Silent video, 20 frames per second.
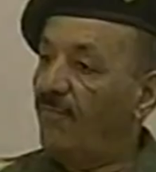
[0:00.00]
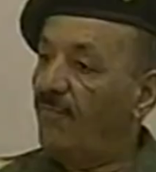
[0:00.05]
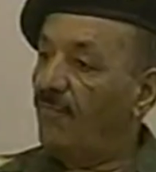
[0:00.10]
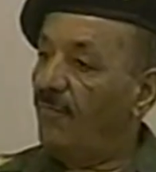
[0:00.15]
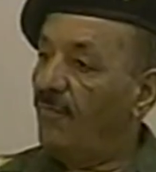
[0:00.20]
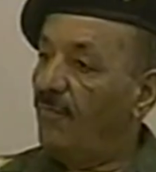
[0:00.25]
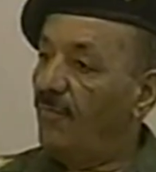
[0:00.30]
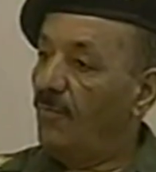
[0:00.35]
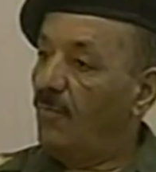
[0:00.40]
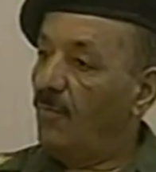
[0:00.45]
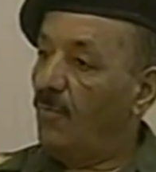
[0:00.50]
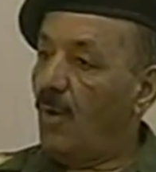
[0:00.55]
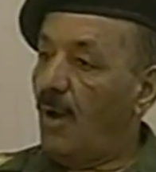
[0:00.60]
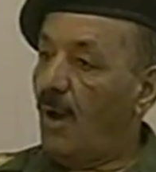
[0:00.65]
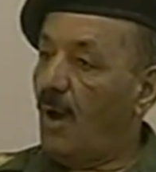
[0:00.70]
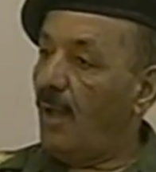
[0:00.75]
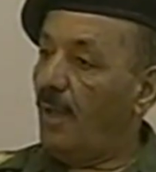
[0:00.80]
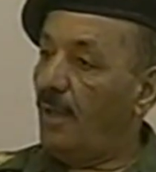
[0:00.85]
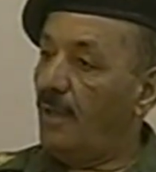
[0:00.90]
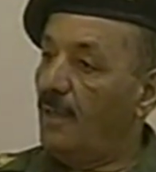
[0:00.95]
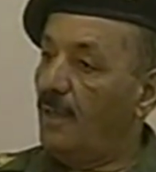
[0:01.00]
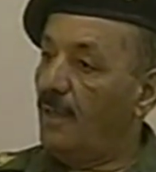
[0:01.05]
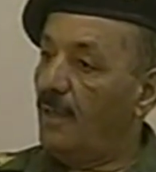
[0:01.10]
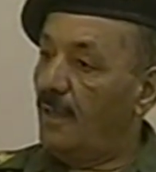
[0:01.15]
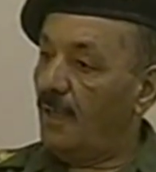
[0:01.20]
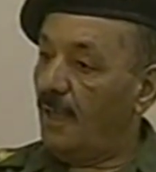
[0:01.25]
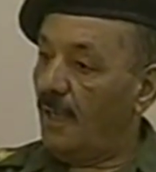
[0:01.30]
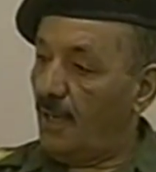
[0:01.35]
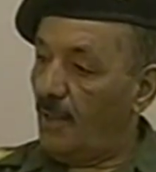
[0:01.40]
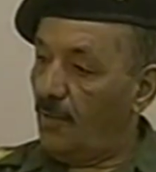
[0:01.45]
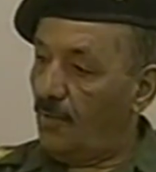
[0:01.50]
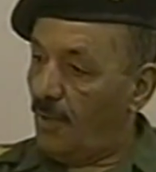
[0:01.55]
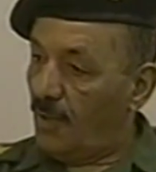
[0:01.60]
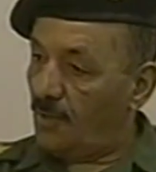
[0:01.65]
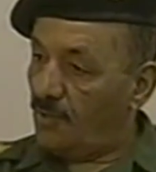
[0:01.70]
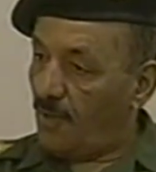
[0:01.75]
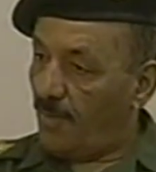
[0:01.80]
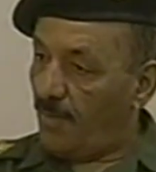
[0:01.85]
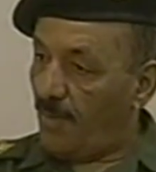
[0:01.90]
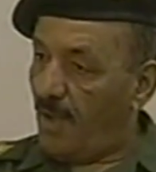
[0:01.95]
former Algerian President
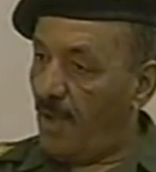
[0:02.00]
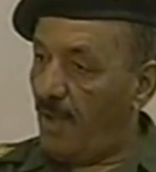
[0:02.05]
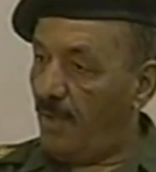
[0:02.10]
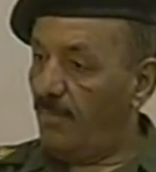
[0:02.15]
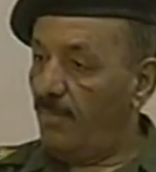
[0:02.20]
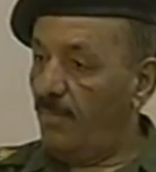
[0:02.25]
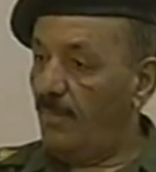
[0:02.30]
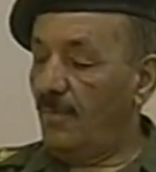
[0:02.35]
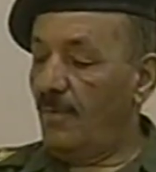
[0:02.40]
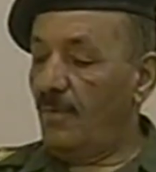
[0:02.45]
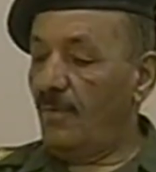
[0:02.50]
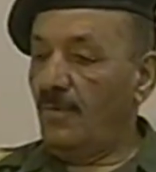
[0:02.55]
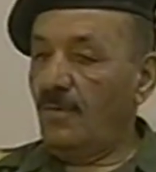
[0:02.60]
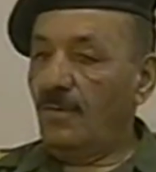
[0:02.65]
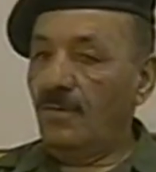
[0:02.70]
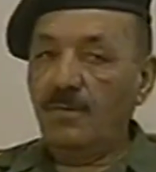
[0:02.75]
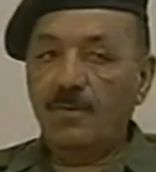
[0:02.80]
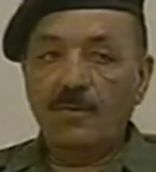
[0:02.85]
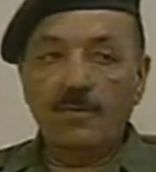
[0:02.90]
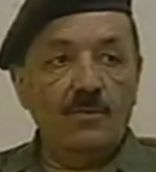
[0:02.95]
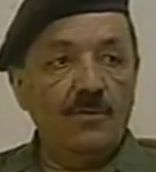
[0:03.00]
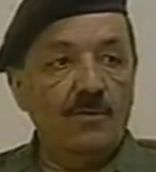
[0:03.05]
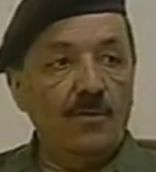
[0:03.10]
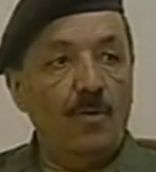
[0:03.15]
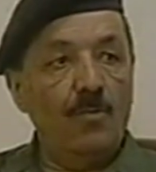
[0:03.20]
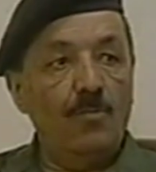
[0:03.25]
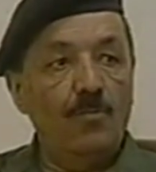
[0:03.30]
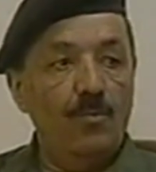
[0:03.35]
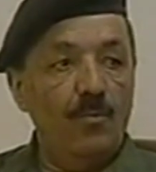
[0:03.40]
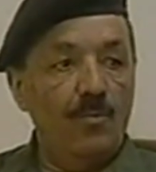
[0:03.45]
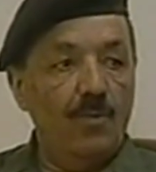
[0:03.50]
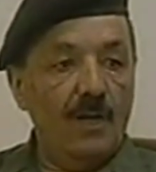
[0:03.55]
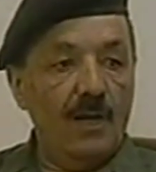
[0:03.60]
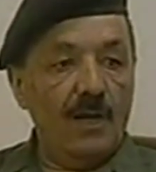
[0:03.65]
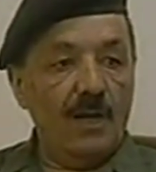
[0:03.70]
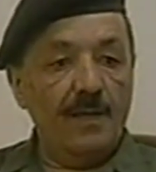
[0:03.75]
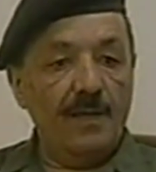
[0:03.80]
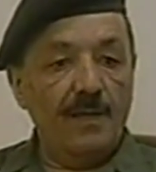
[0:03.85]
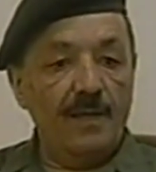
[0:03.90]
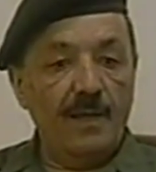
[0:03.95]
Mr. Ahmed Ben Bella, Mr. Ramadan
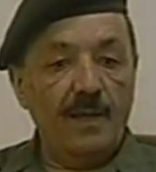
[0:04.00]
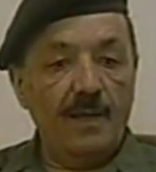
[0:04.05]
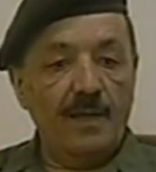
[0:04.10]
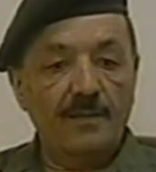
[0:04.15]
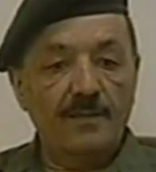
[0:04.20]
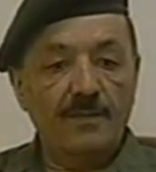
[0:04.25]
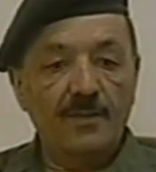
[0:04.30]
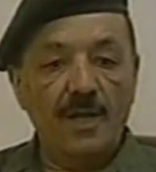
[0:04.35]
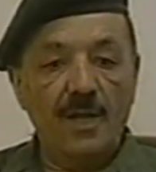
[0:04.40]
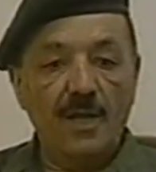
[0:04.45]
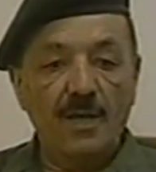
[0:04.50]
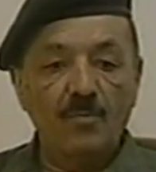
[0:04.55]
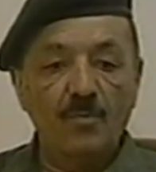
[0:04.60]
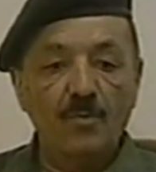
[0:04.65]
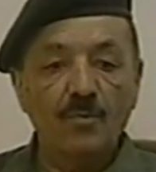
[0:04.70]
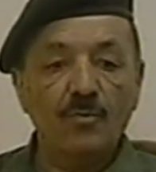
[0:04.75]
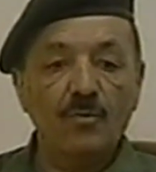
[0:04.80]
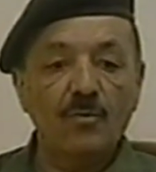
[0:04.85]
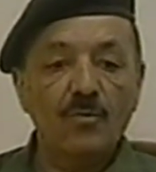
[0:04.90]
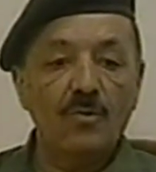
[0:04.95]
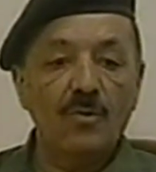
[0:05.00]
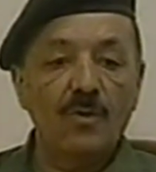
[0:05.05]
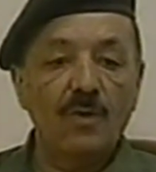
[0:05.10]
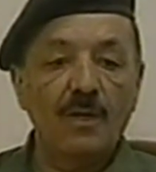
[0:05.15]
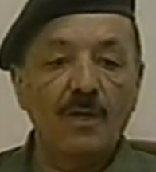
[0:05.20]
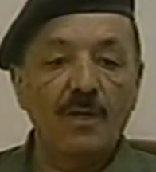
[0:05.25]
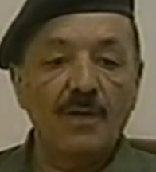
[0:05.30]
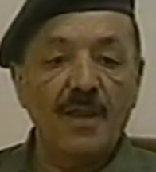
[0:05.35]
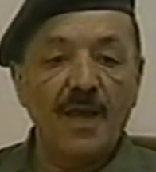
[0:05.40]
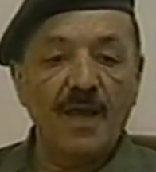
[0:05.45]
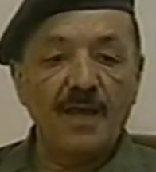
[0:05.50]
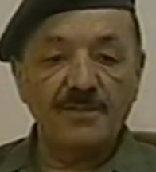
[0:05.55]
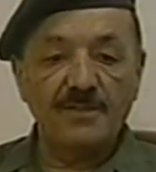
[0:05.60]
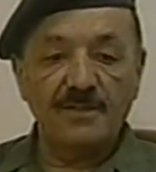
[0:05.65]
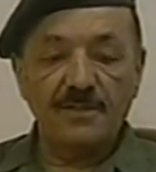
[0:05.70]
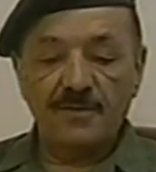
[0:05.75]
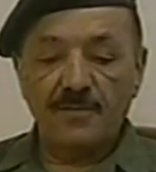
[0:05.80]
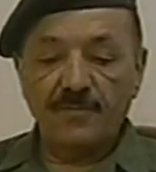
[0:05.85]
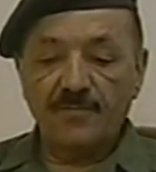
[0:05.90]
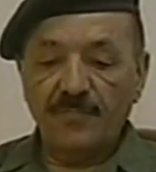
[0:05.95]
said that the U.S.
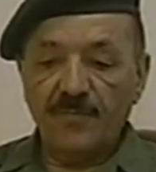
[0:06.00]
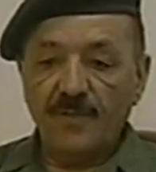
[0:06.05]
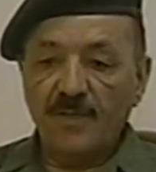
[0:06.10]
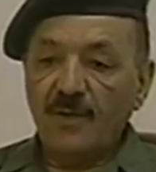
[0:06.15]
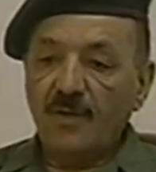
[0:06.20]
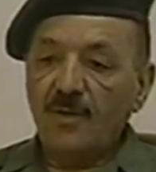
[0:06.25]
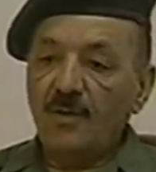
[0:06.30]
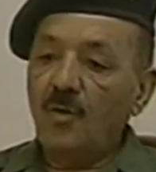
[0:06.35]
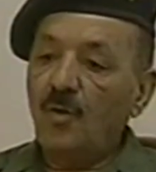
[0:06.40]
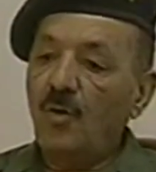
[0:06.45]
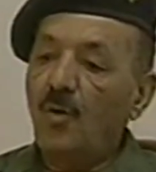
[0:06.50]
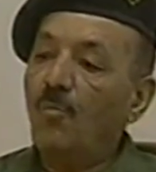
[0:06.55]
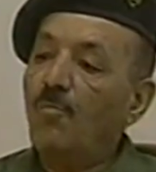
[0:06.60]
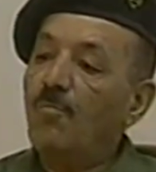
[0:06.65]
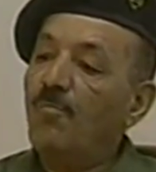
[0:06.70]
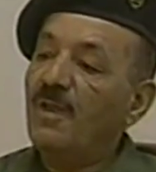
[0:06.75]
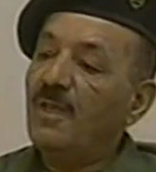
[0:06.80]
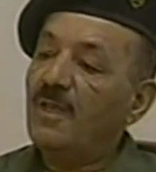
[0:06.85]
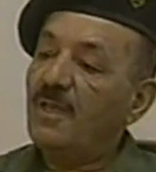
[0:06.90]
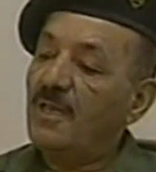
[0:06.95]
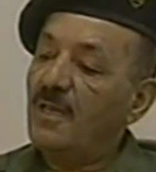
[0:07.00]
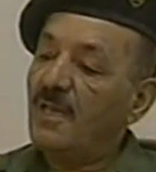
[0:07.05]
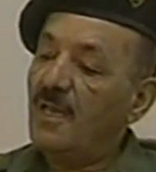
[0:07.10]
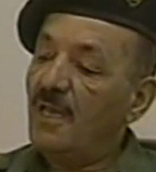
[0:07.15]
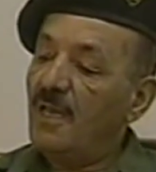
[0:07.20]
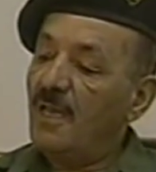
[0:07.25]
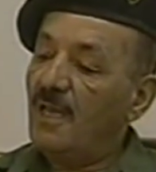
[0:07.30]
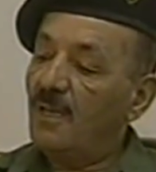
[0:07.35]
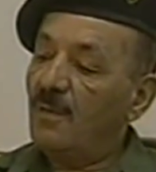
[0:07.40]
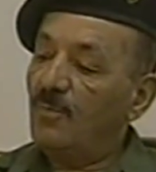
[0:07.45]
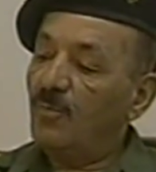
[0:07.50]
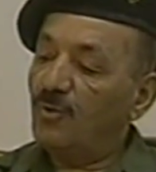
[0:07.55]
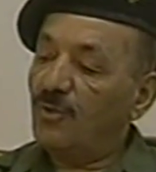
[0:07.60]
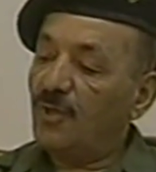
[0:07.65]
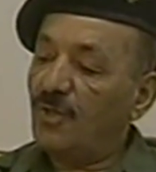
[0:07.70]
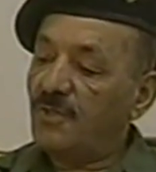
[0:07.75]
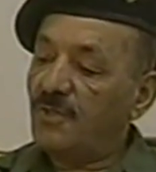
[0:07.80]
administration have to review and reconsider their